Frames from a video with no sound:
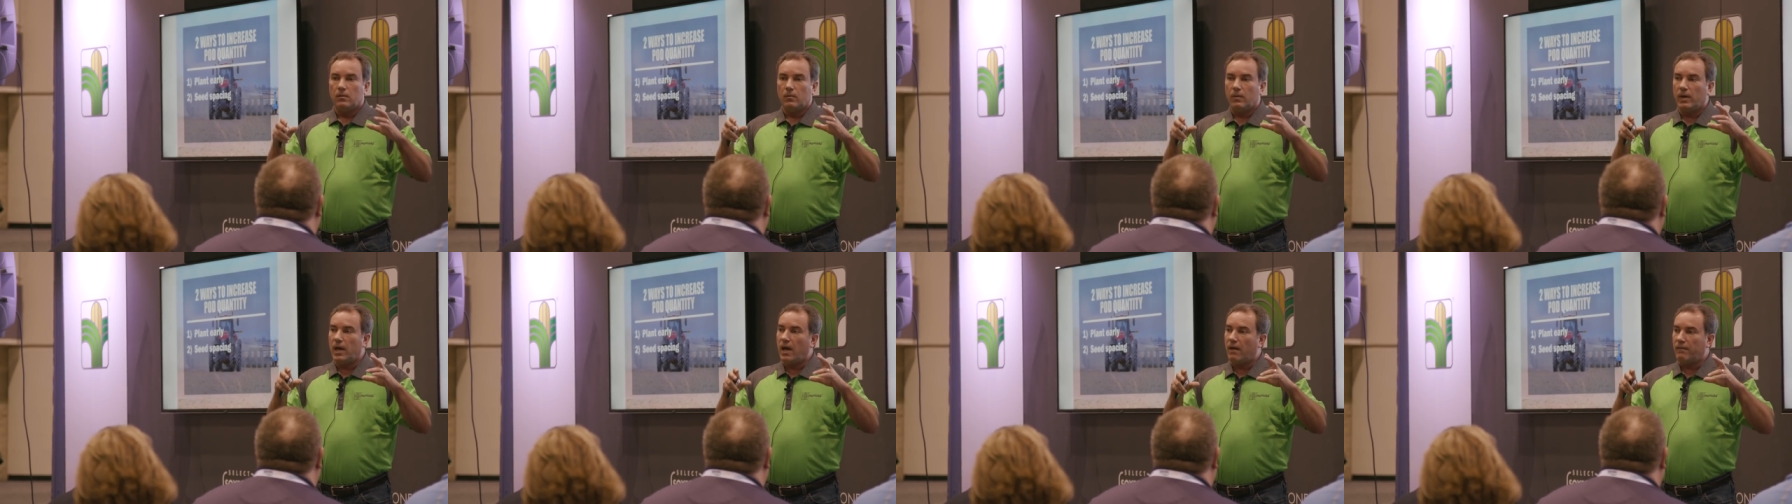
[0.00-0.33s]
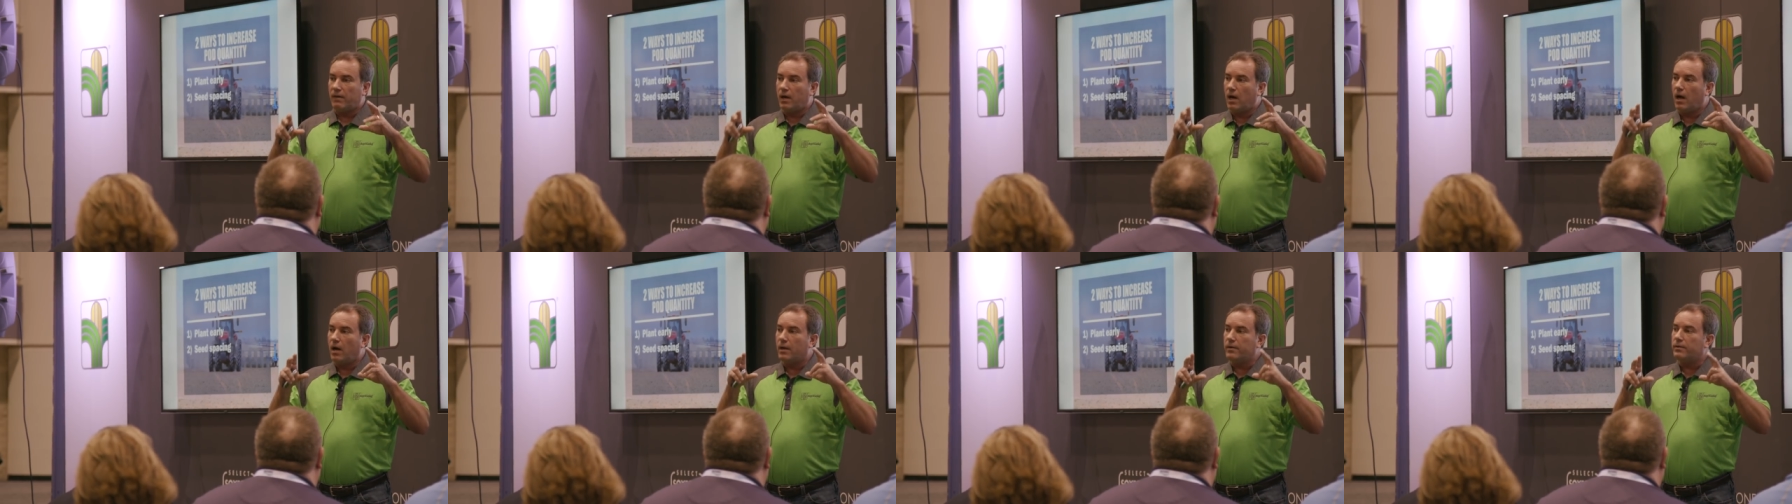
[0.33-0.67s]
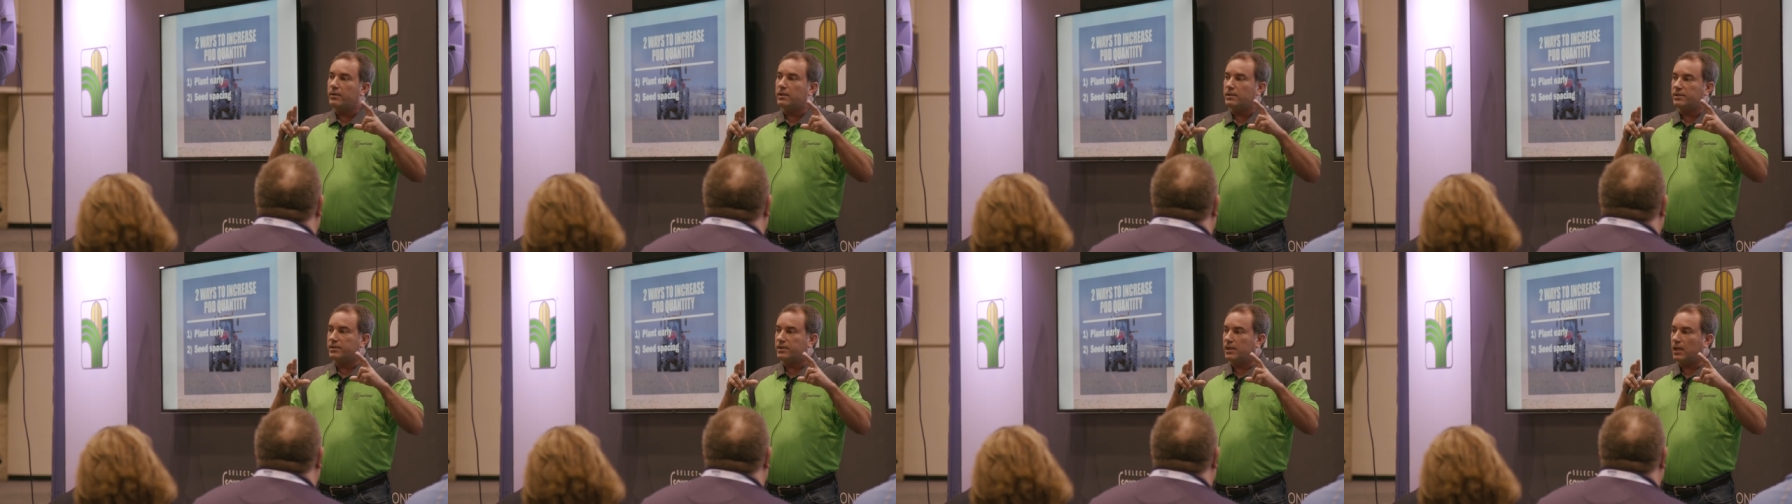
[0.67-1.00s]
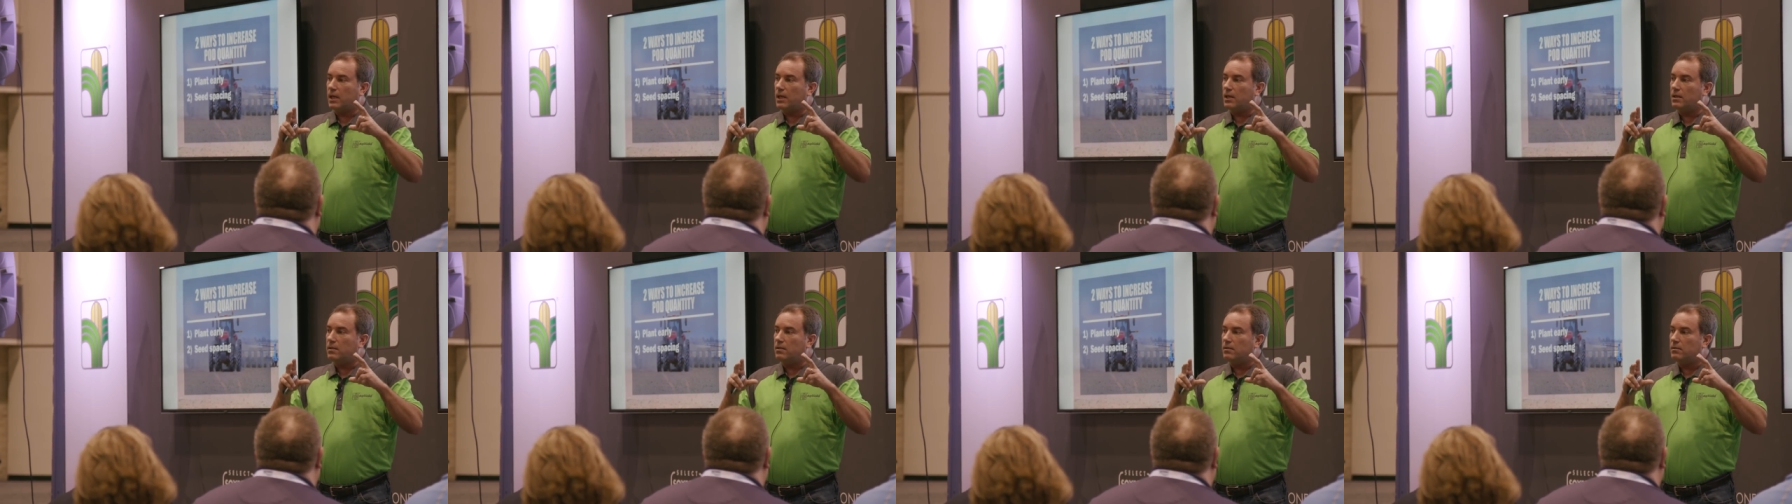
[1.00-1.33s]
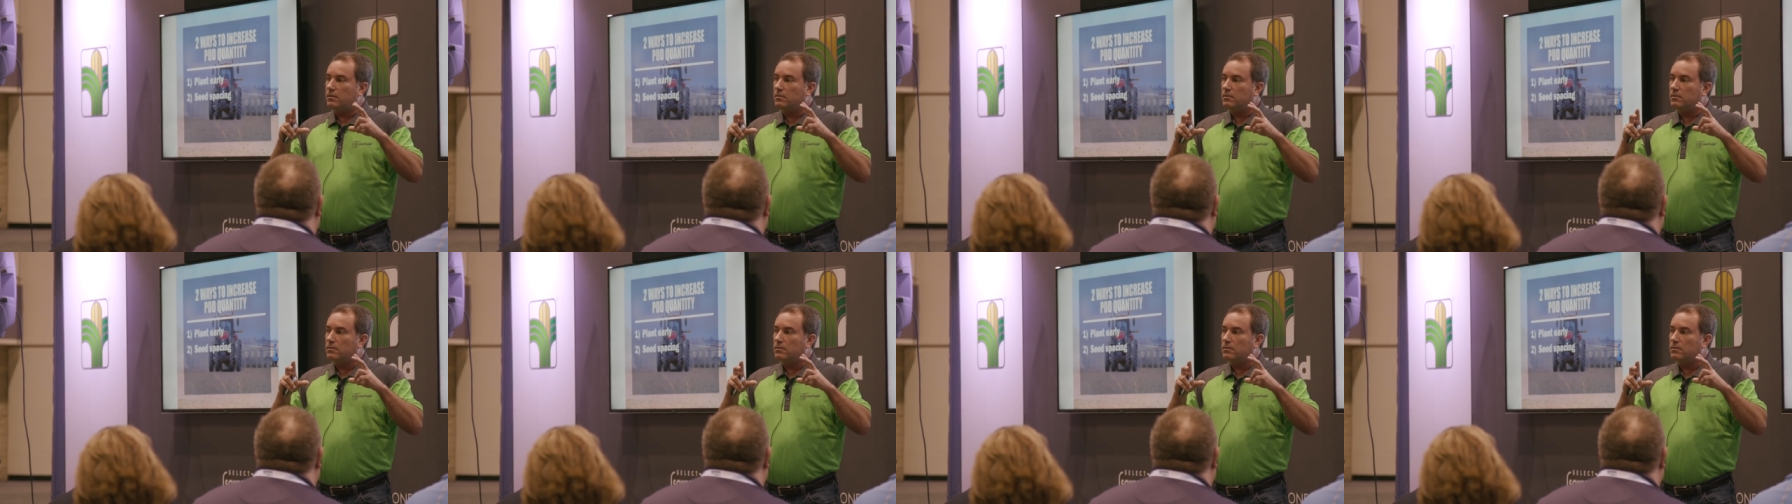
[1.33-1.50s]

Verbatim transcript: we have 100 seed